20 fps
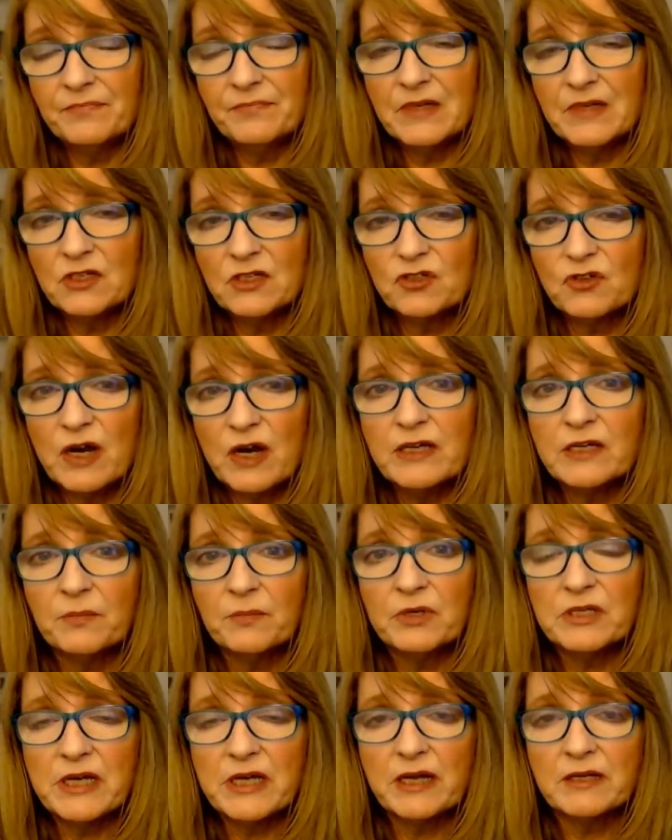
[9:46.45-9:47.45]
It's trying to
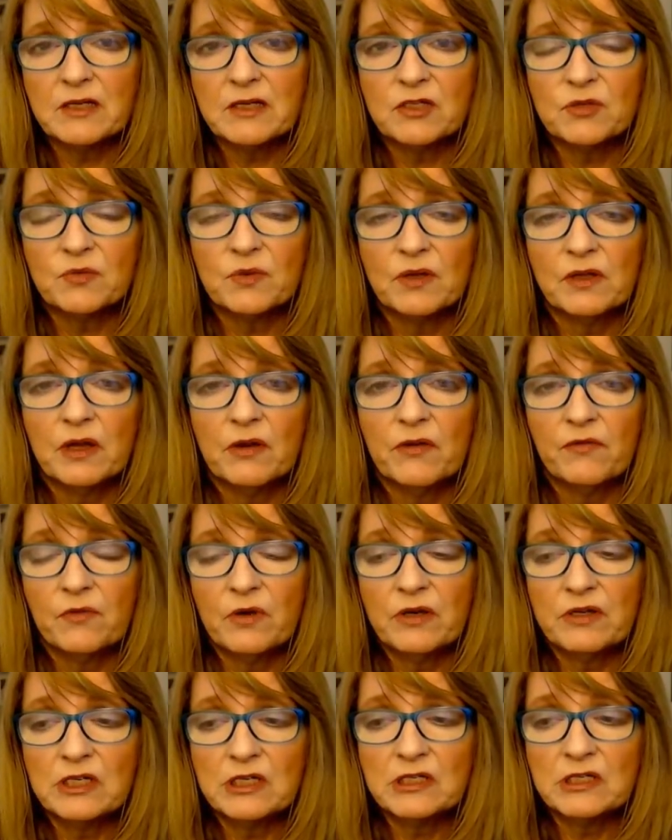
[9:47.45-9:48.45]
protect us, really. If
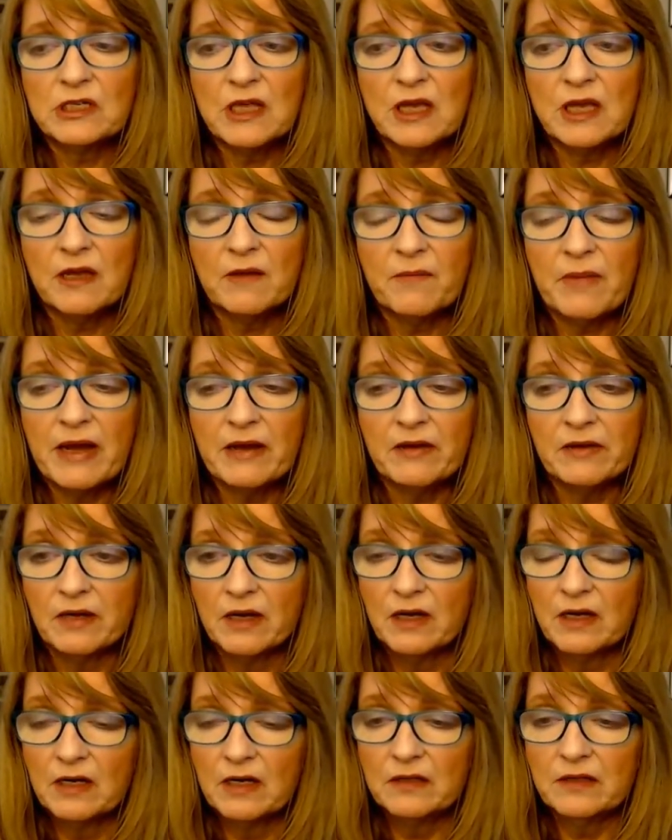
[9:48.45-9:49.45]
we just think about
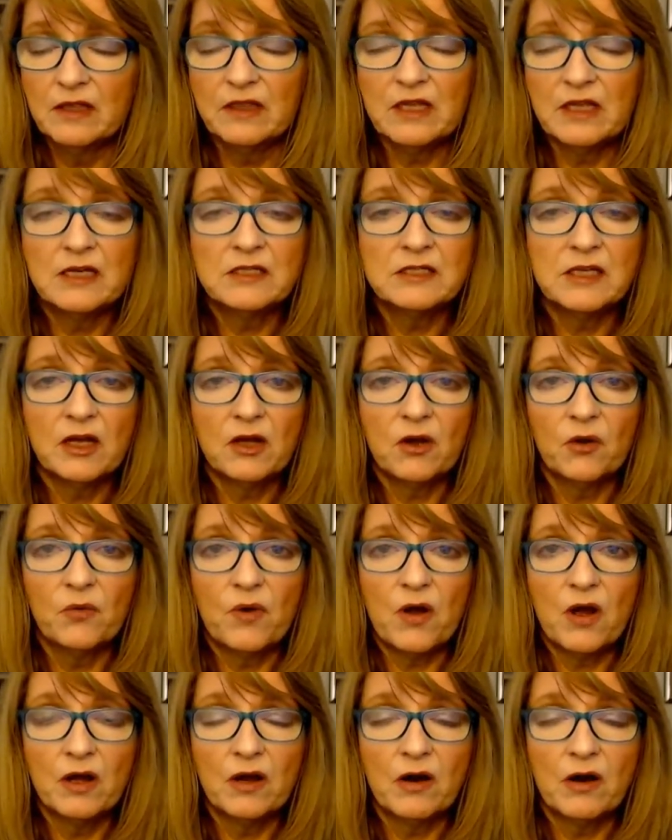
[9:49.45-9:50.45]
the things that go
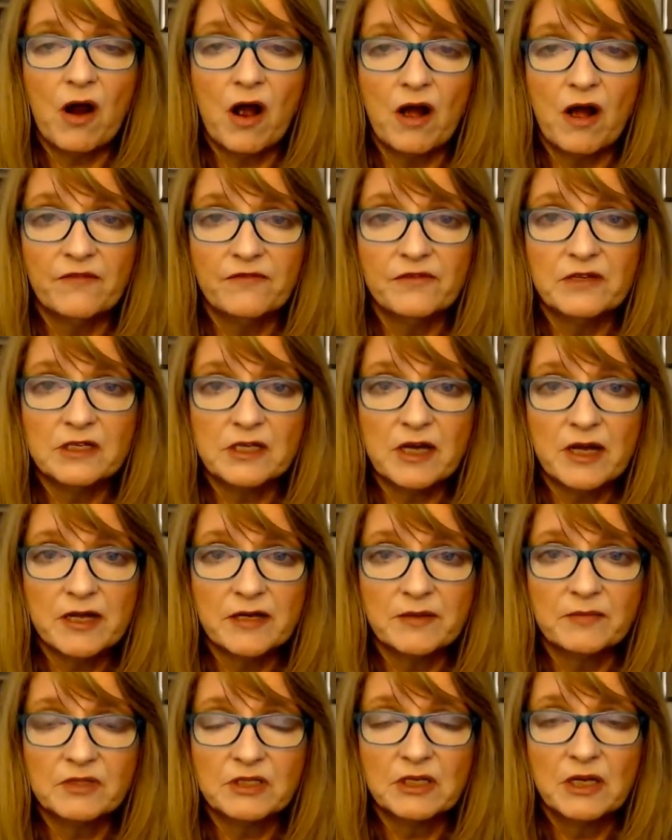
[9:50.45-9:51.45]
wrong are
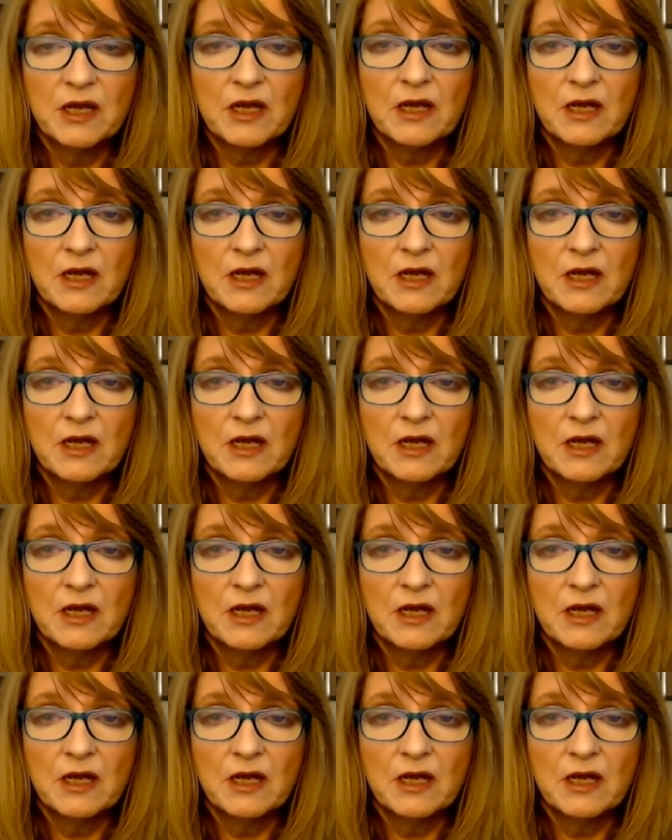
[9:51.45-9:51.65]
oftentimes